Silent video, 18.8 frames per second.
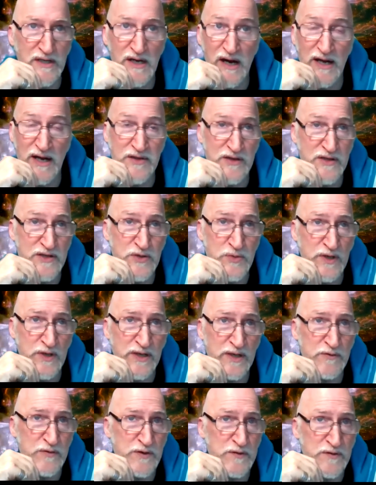I think, twenty
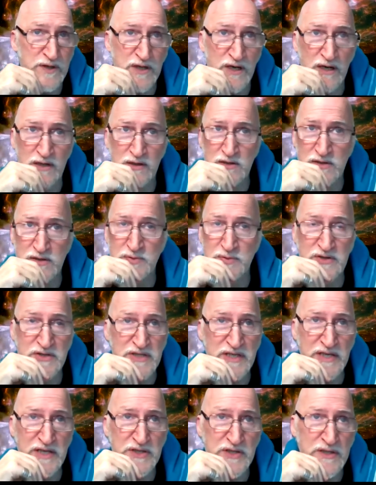to fifty dollars per
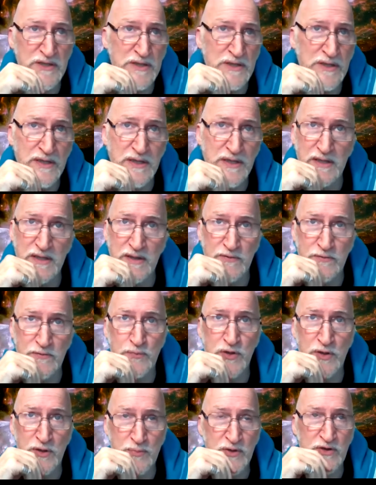session,
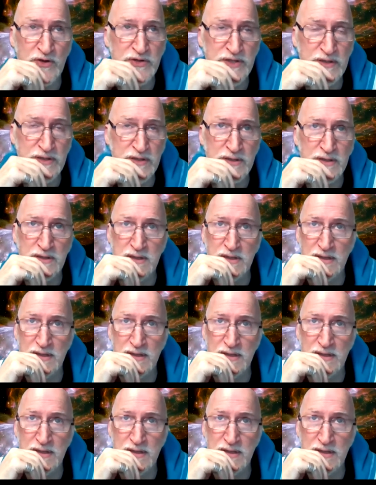per person,